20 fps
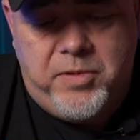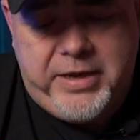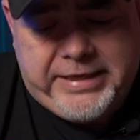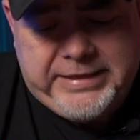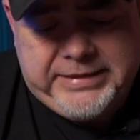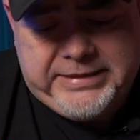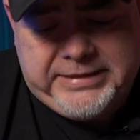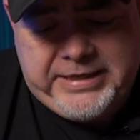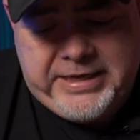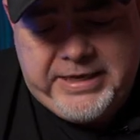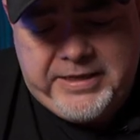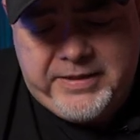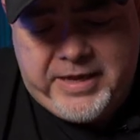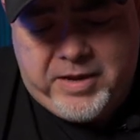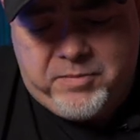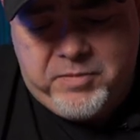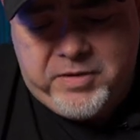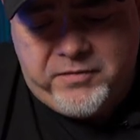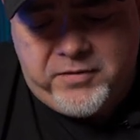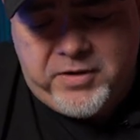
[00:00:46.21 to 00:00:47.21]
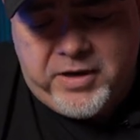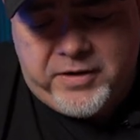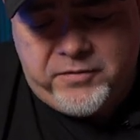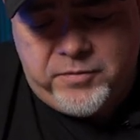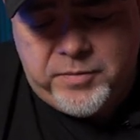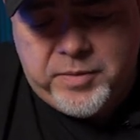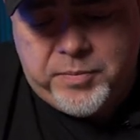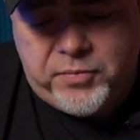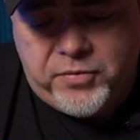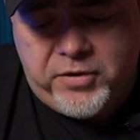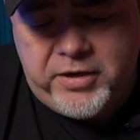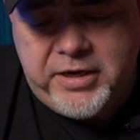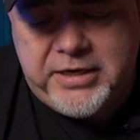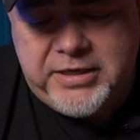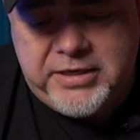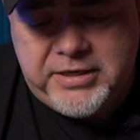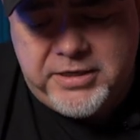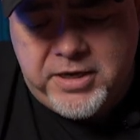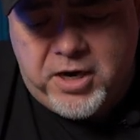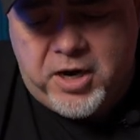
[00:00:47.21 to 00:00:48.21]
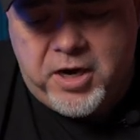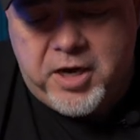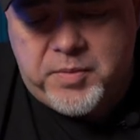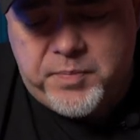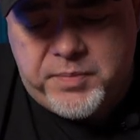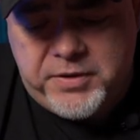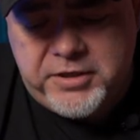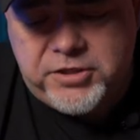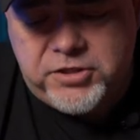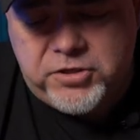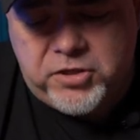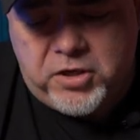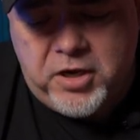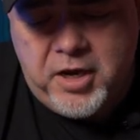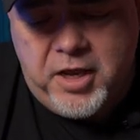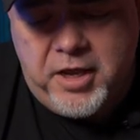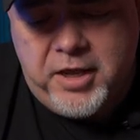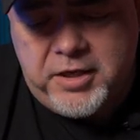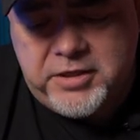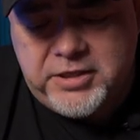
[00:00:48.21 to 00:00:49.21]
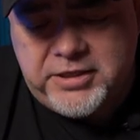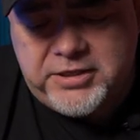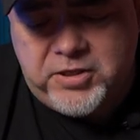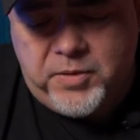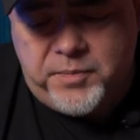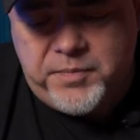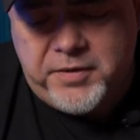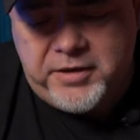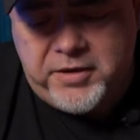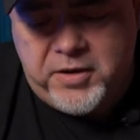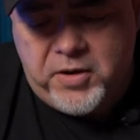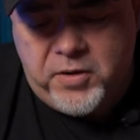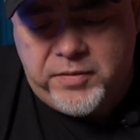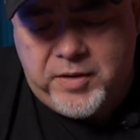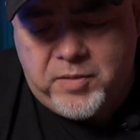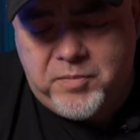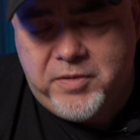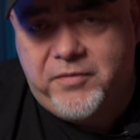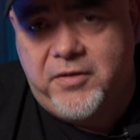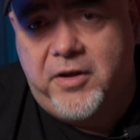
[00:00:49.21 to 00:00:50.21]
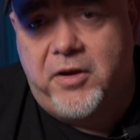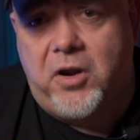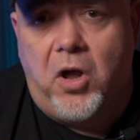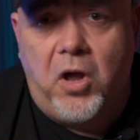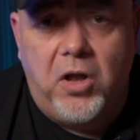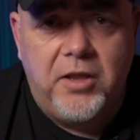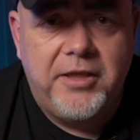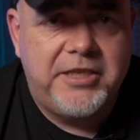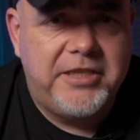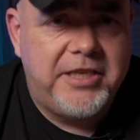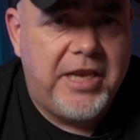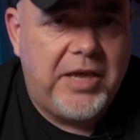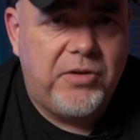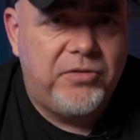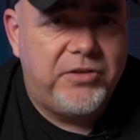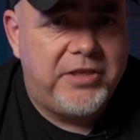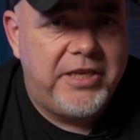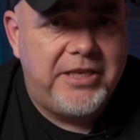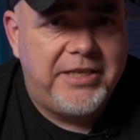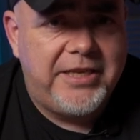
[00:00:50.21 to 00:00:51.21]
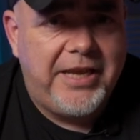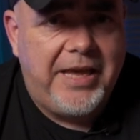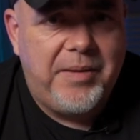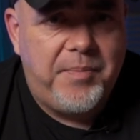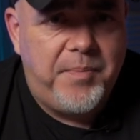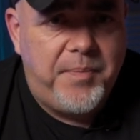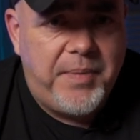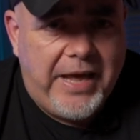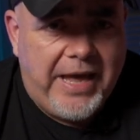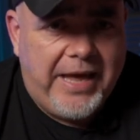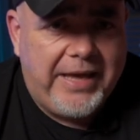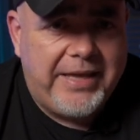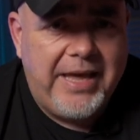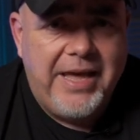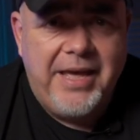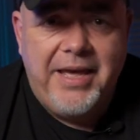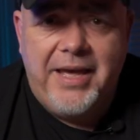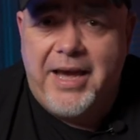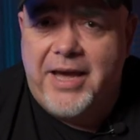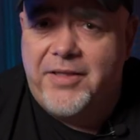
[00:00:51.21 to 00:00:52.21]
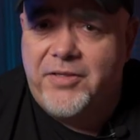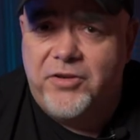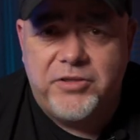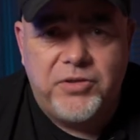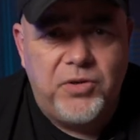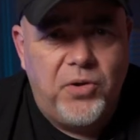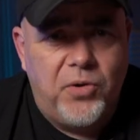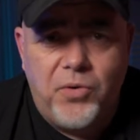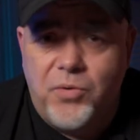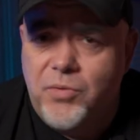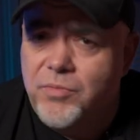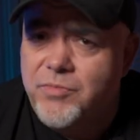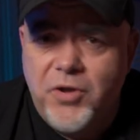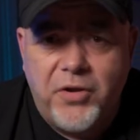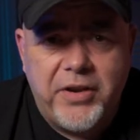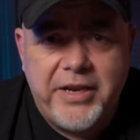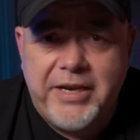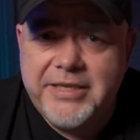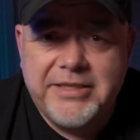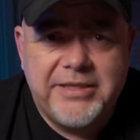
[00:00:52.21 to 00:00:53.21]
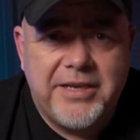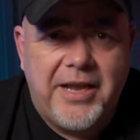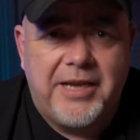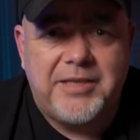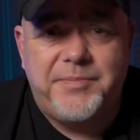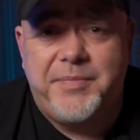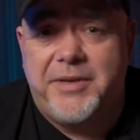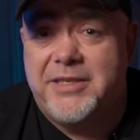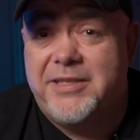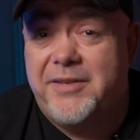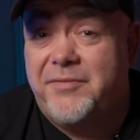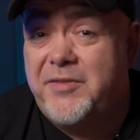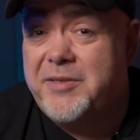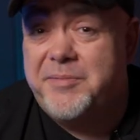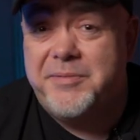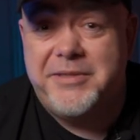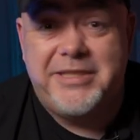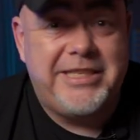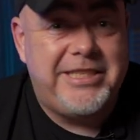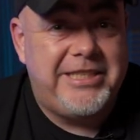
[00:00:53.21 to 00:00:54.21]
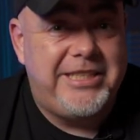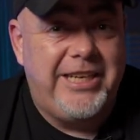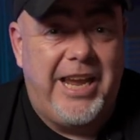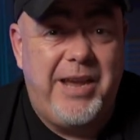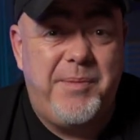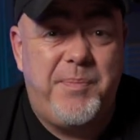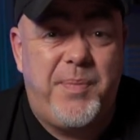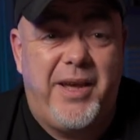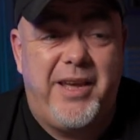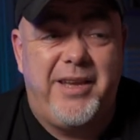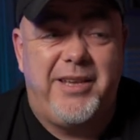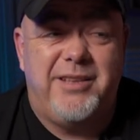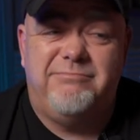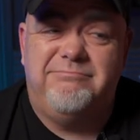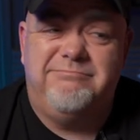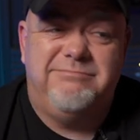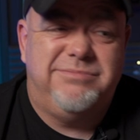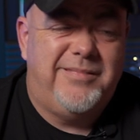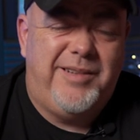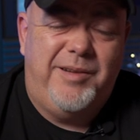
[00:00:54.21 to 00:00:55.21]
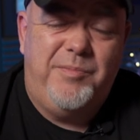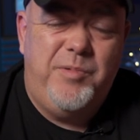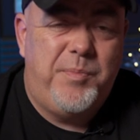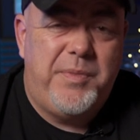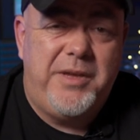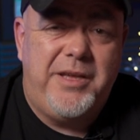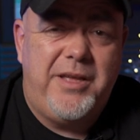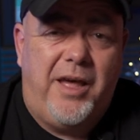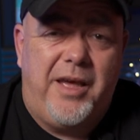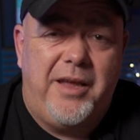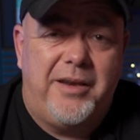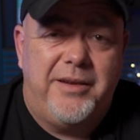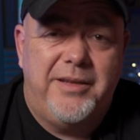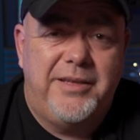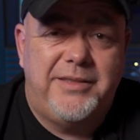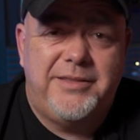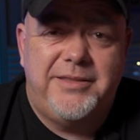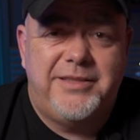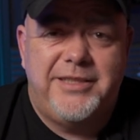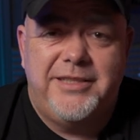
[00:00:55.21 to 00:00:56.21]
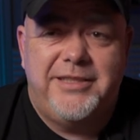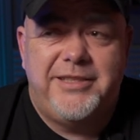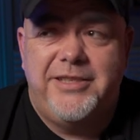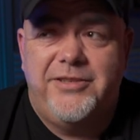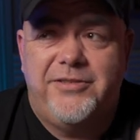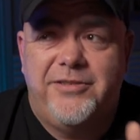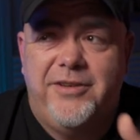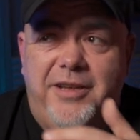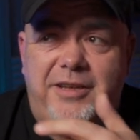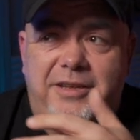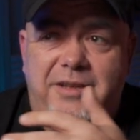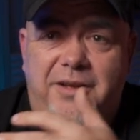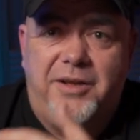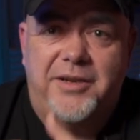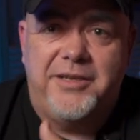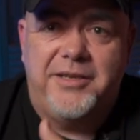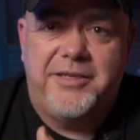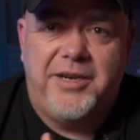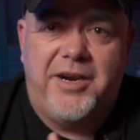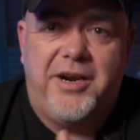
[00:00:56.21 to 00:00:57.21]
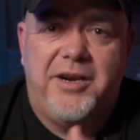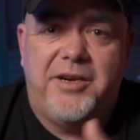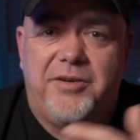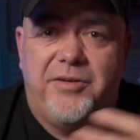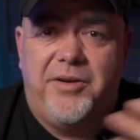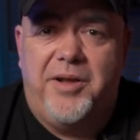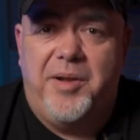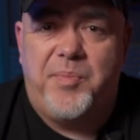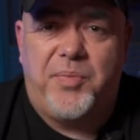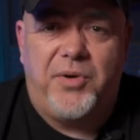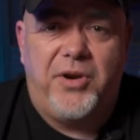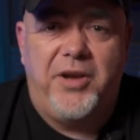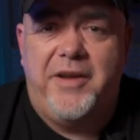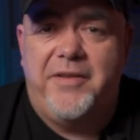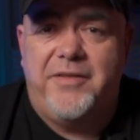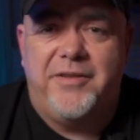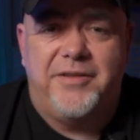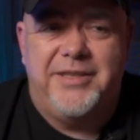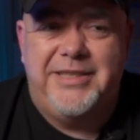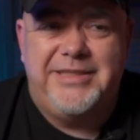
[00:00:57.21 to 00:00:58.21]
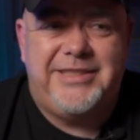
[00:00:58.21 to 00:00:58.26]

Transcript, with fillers: We can see that we've gone from a pretty dark picture to something now that we've got all the shadow detail back and there's no, nothing is lost because if this was a JPEG, it would be gone. It's, it's either like all dark or all brighter.